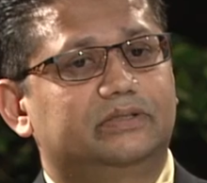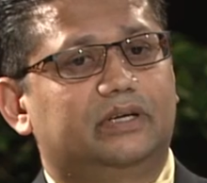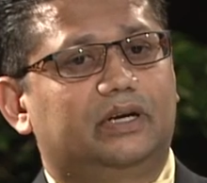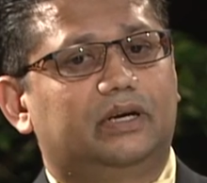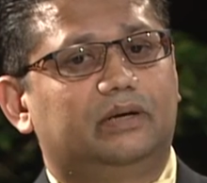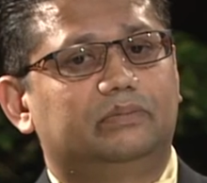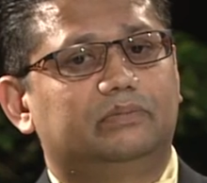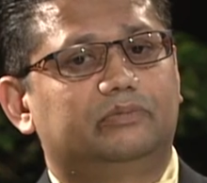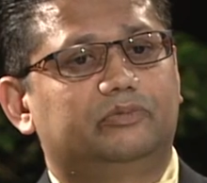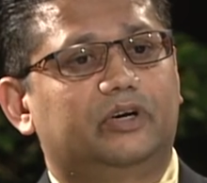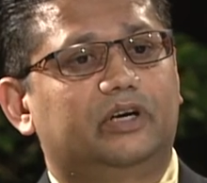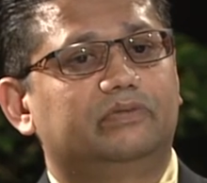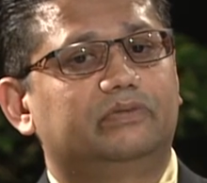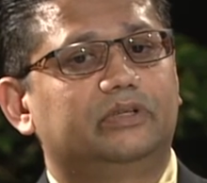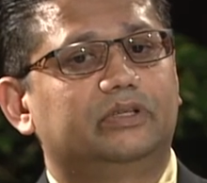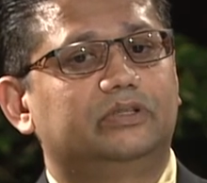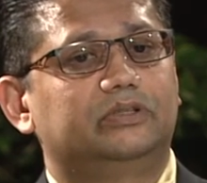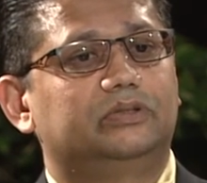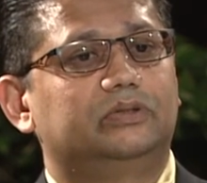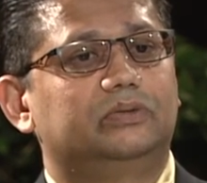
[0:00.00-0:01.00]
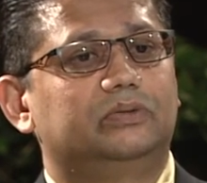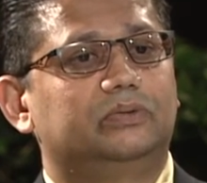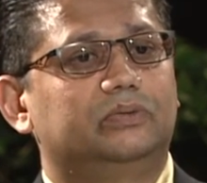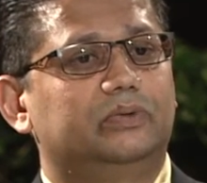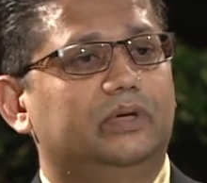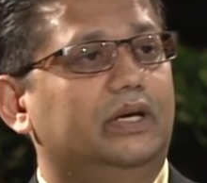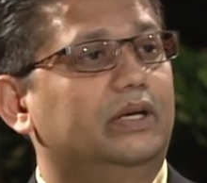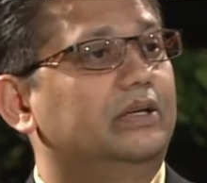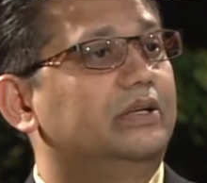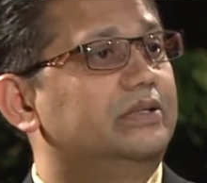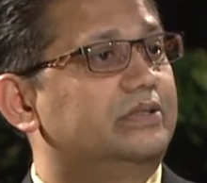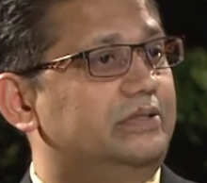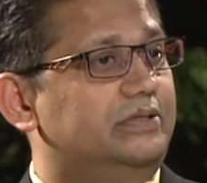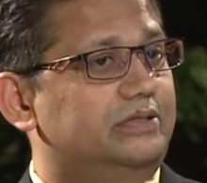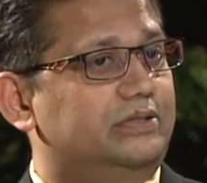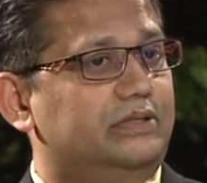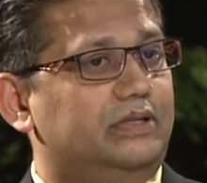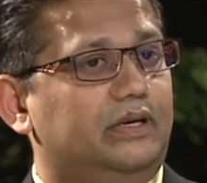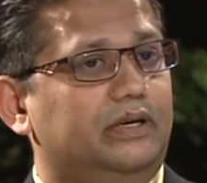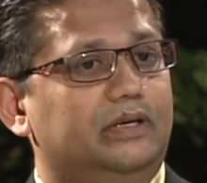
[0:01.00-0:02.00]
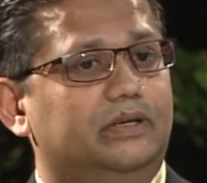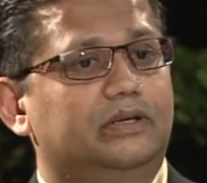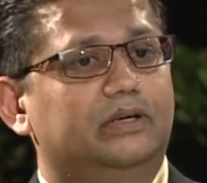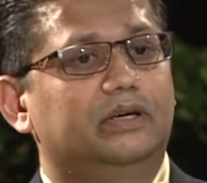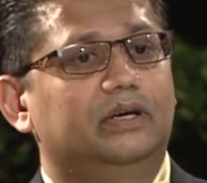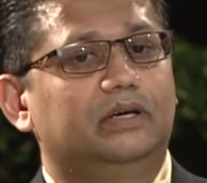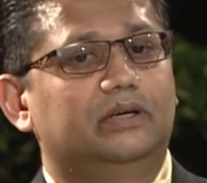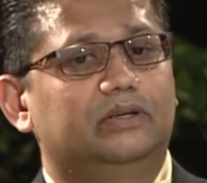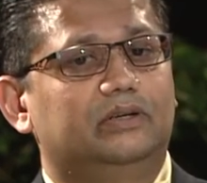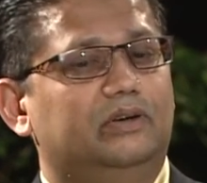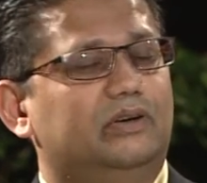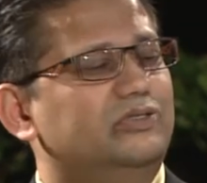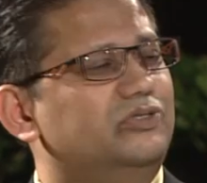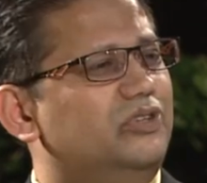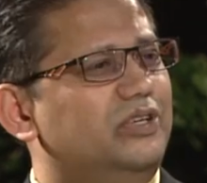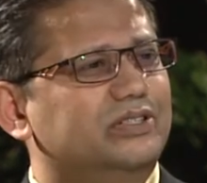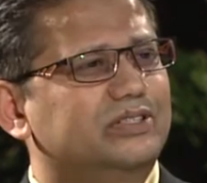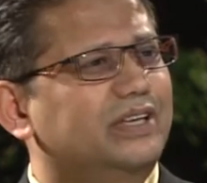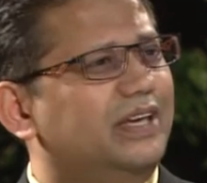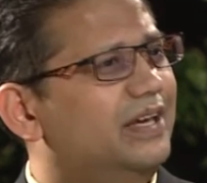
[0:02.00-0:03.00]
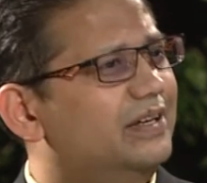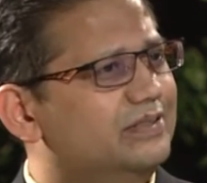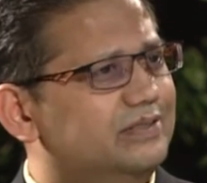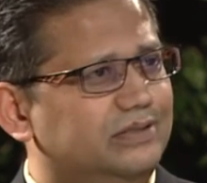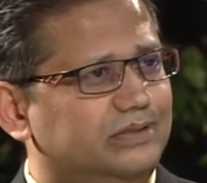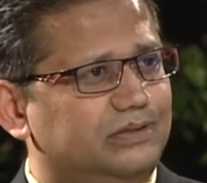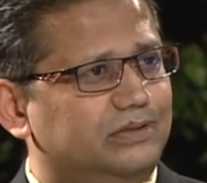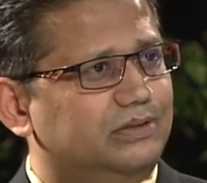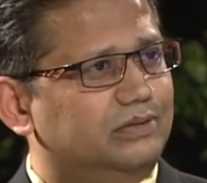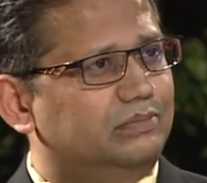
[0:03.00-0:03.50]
I am referring to illnesses like not just cancer,